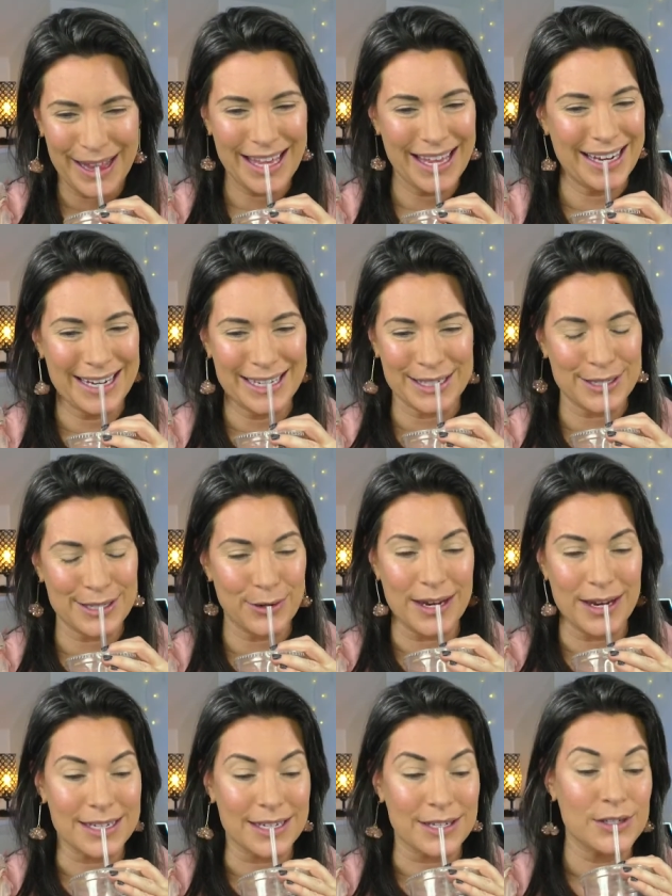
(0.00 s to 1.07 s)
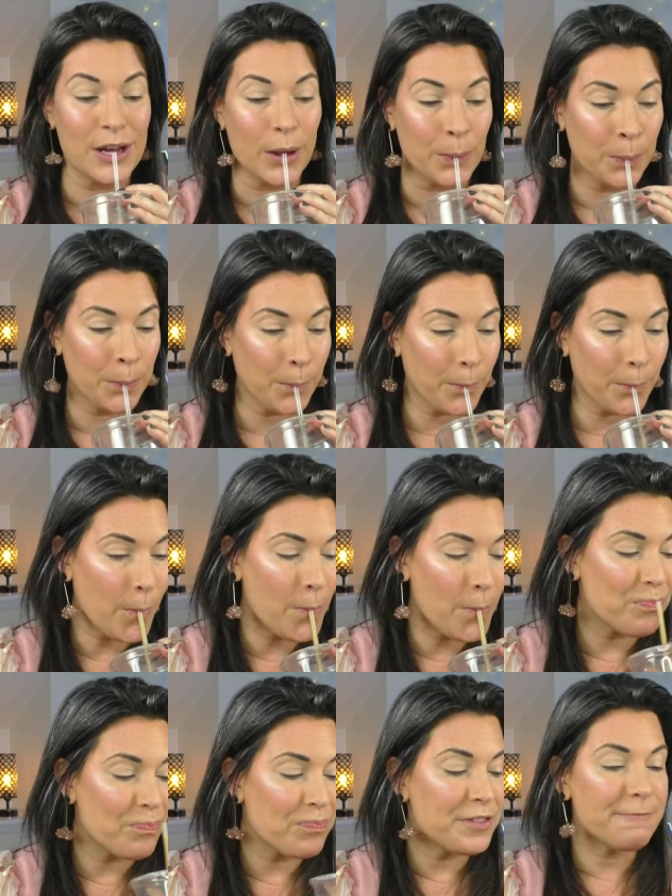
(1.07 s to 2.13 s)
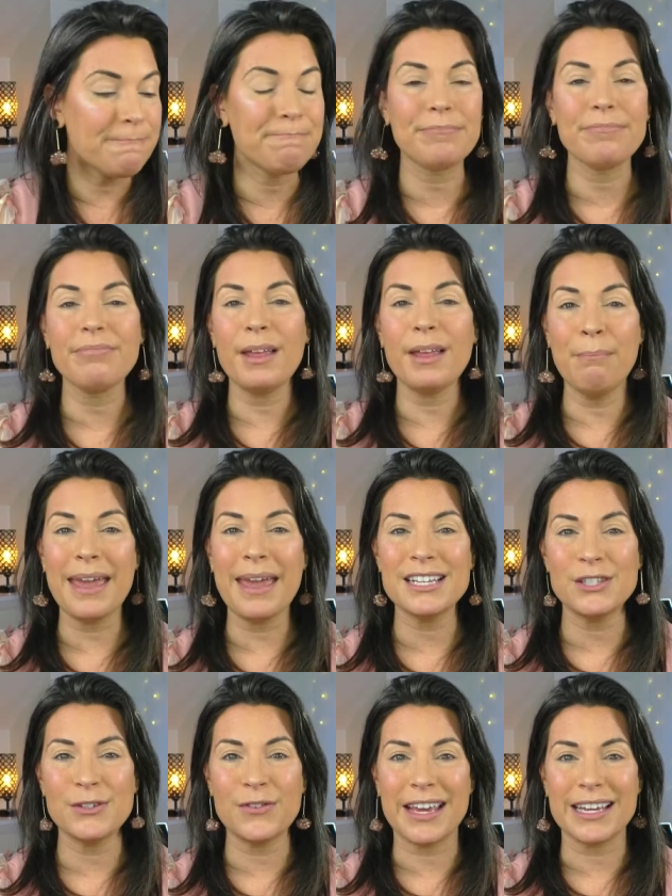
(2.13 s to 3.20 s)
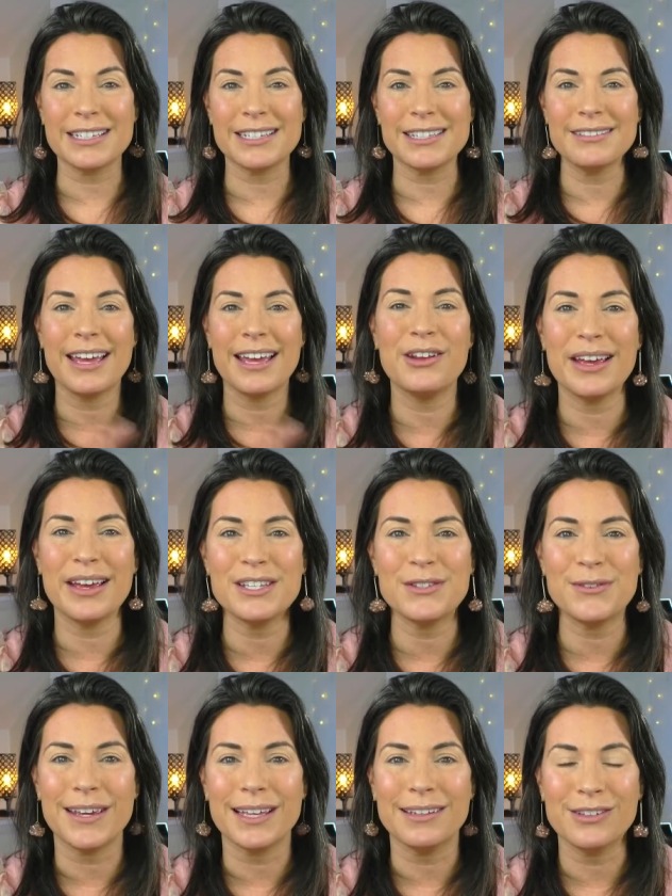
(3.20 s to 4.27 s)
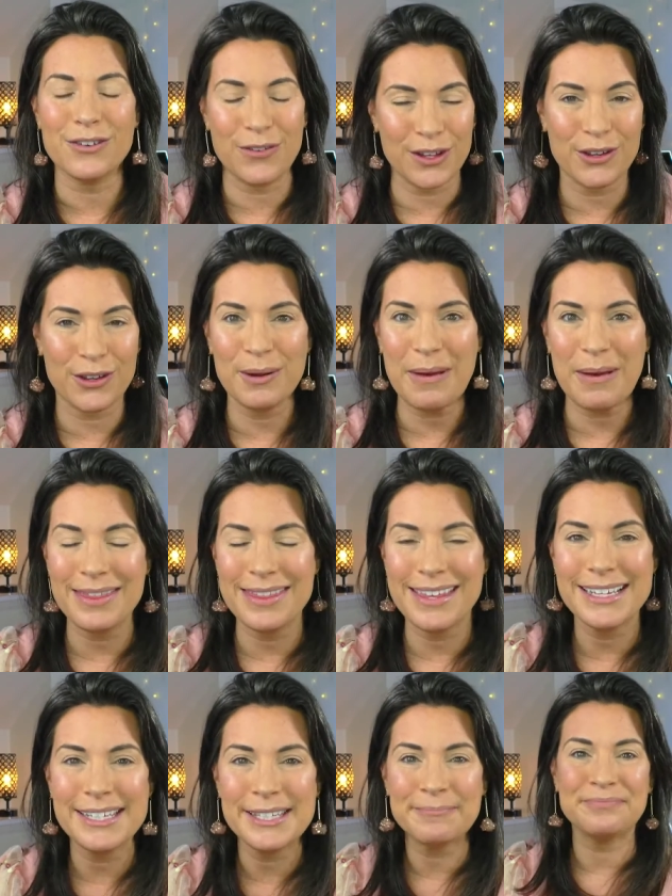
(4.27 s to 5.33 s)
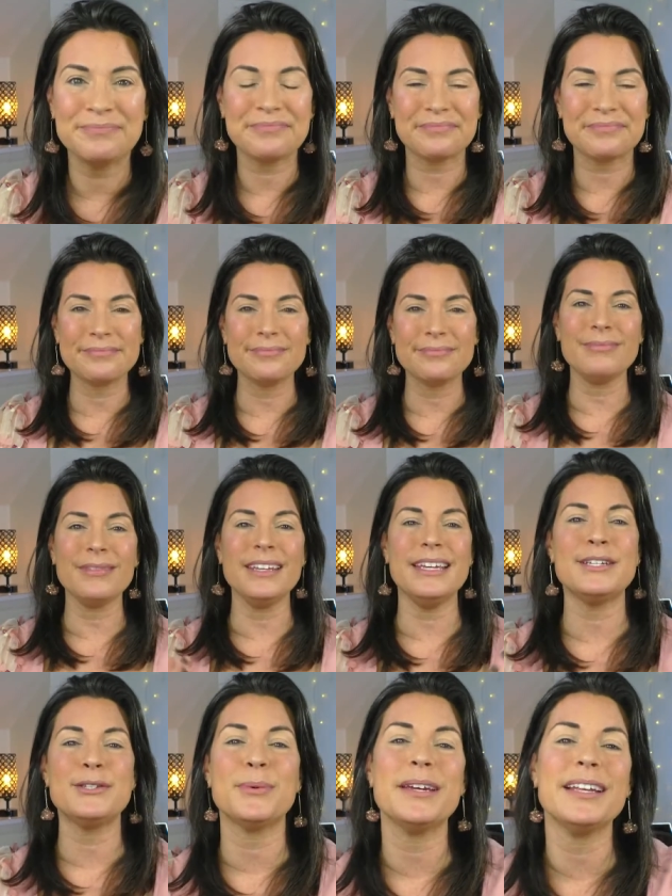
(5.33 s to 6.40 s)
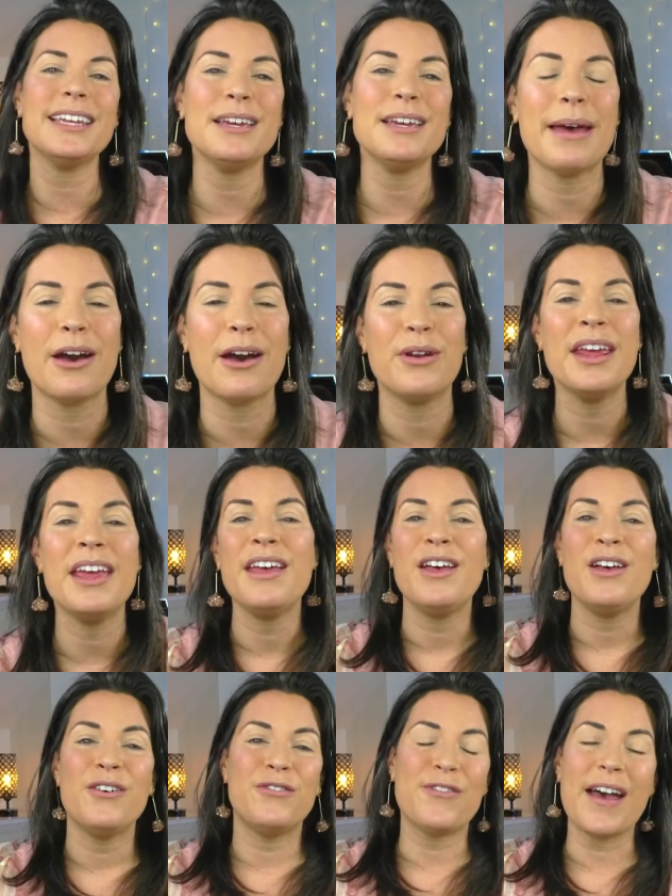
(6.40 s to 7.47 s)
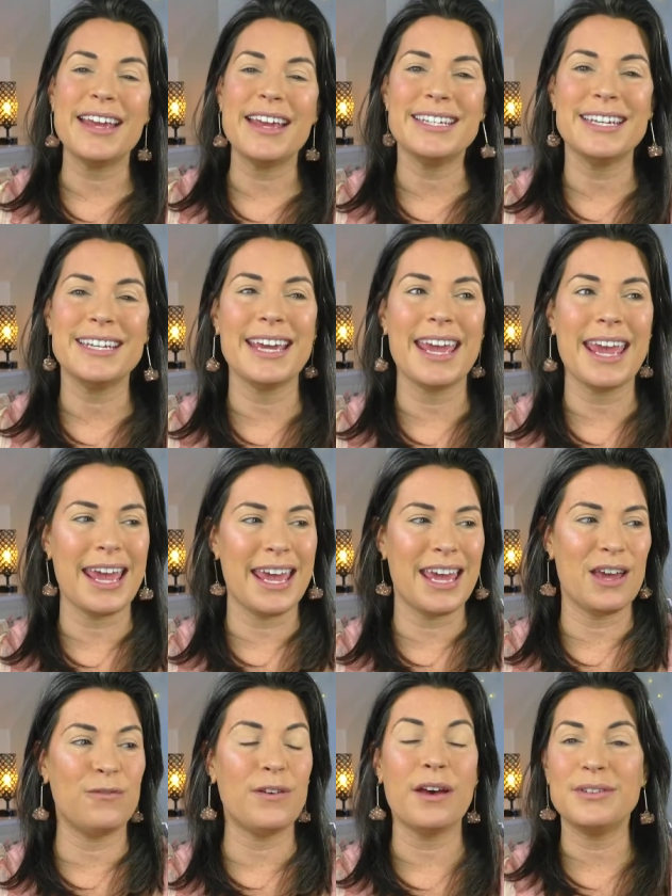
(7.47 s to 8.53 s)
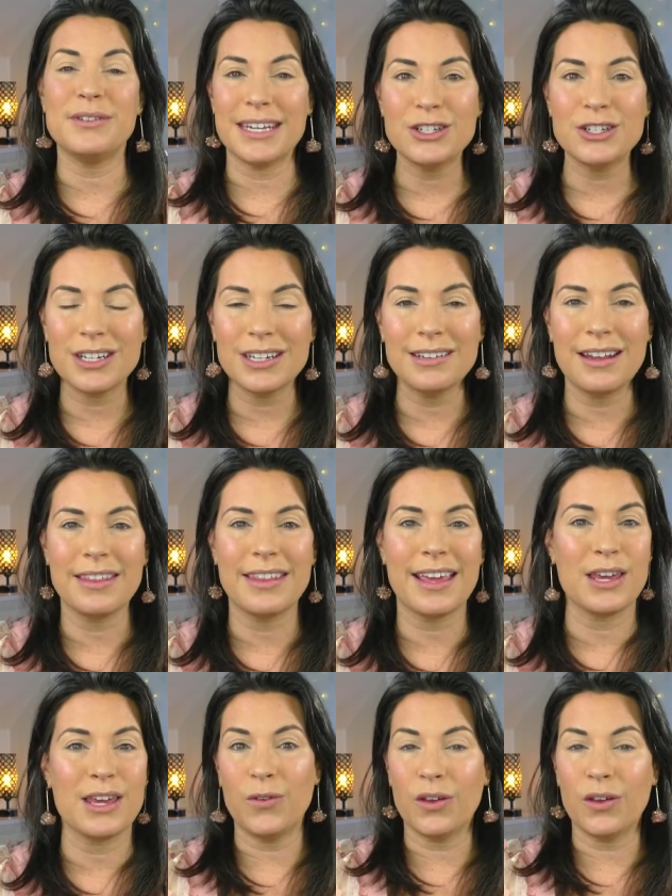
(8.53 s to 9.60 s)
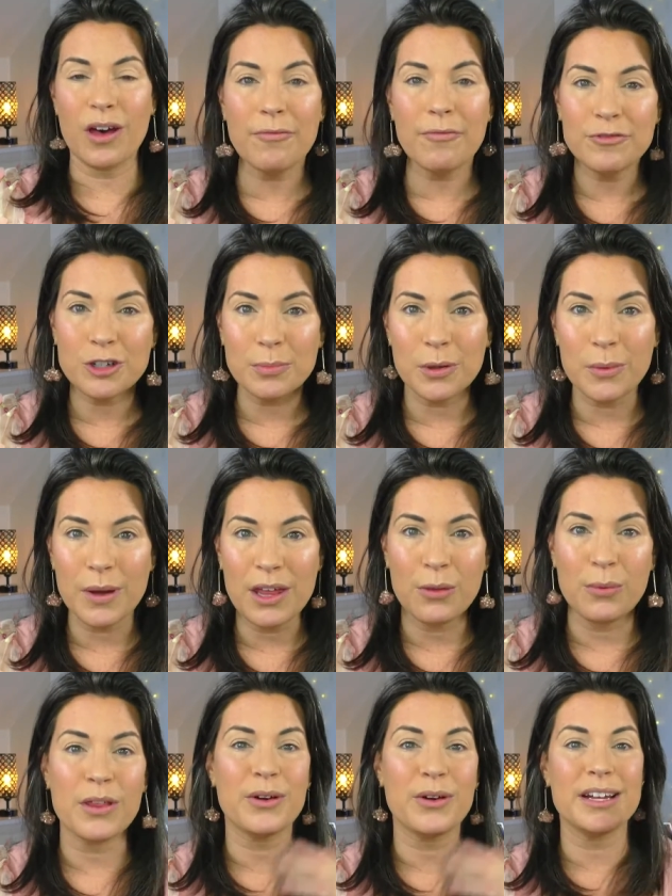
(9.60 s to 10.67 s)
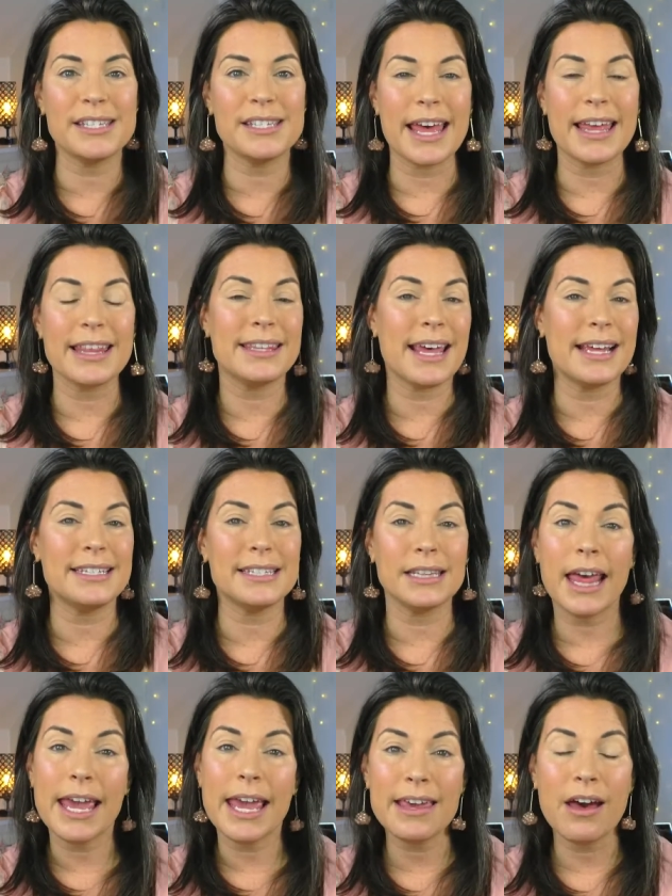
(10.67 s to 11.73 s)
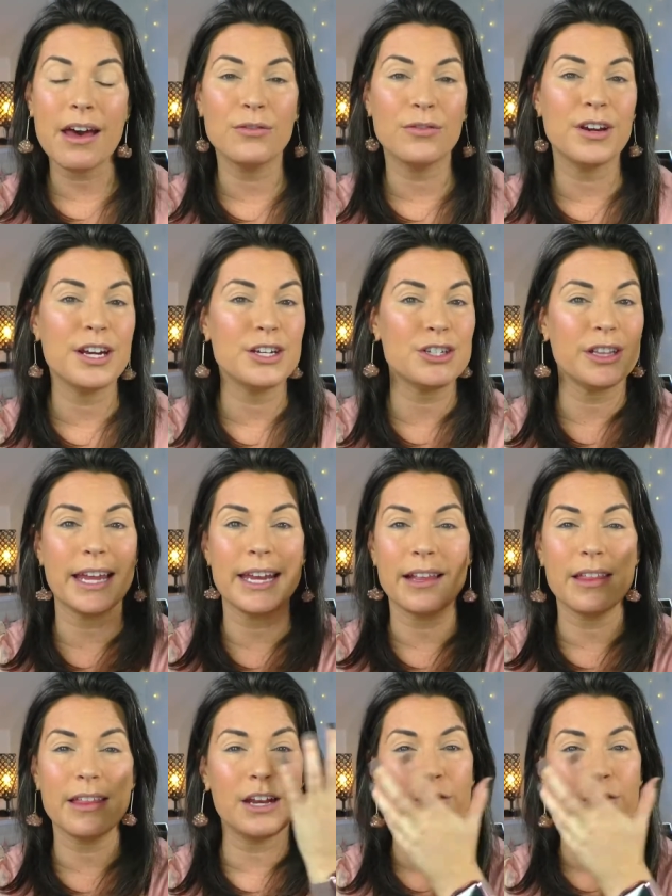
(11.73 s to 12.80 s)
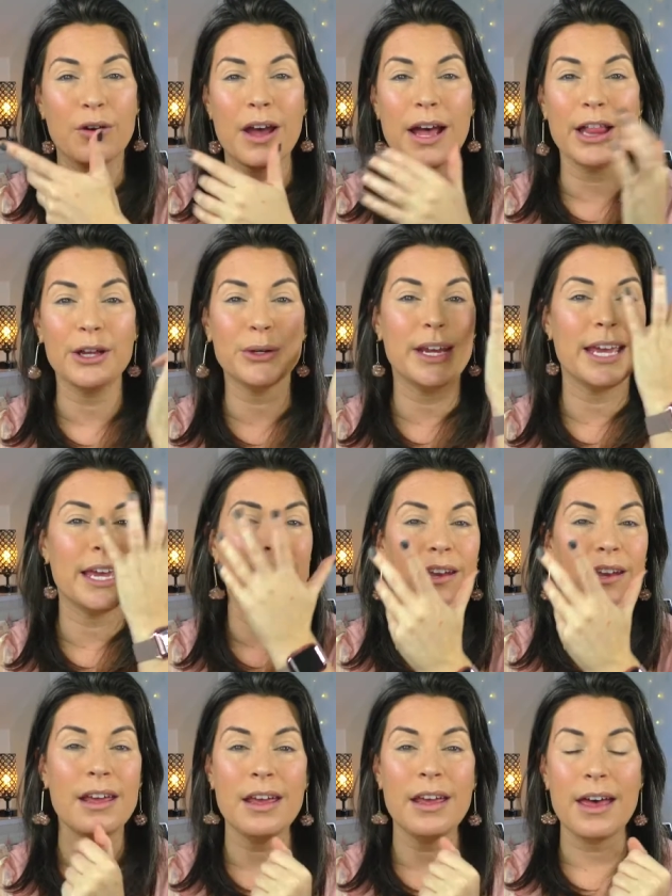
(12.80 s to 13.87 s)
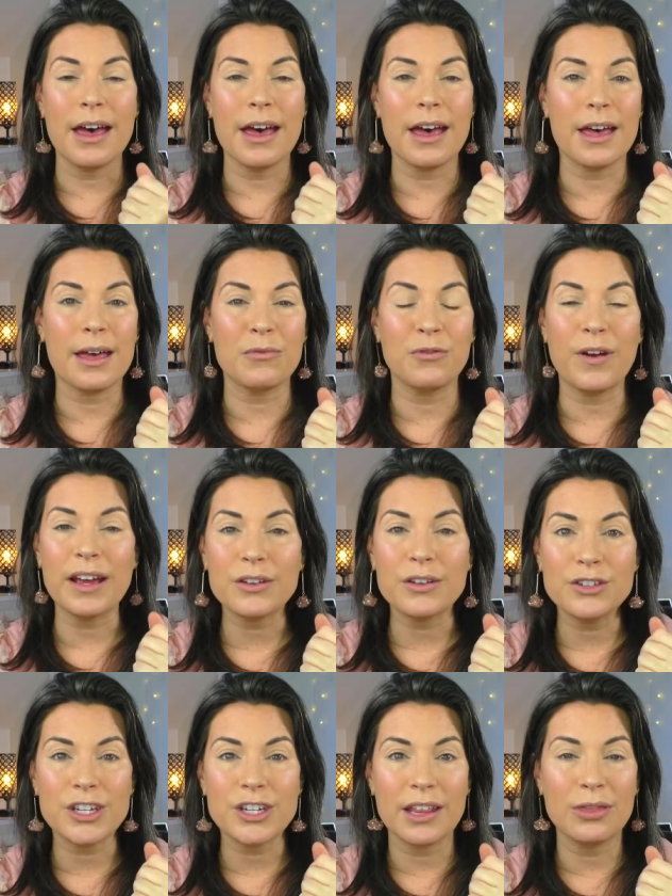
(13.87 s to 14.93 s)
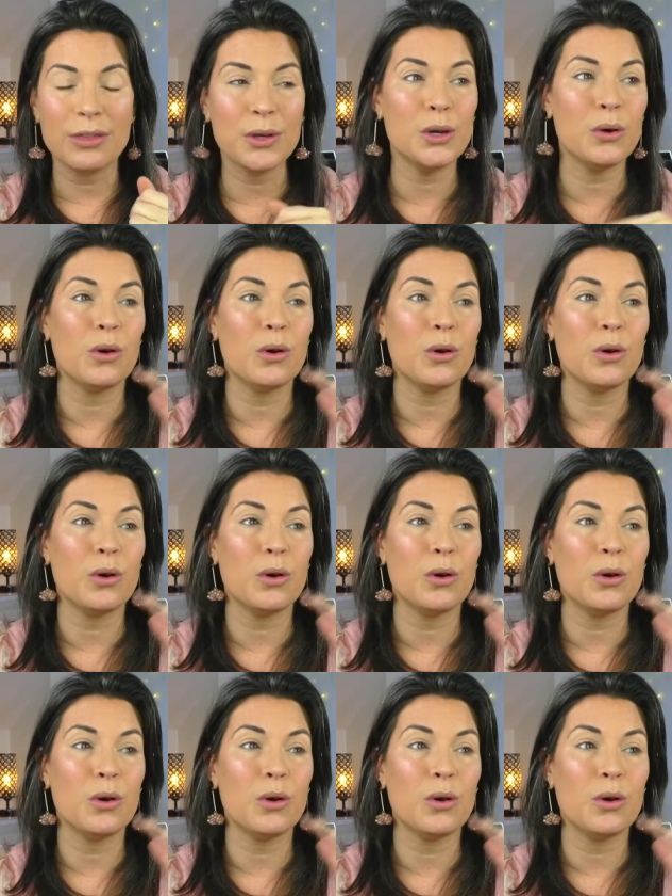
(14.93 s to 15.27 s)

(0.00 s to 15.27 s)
It's crazy. So, base face. How do you guys feel? You feel good about this? It is really about finding a foundation that you feel comfortable with, whether it's that's light coverage, letting a lot of your coloring and freckles shine through,